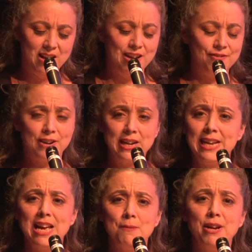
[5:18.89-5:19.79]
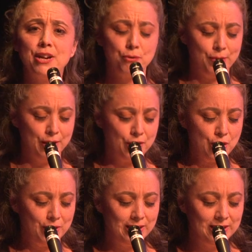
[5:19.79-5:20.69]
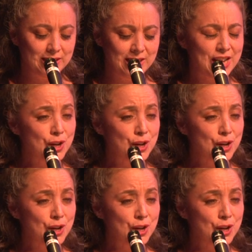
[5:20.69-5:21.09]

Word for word: I finally had my career going,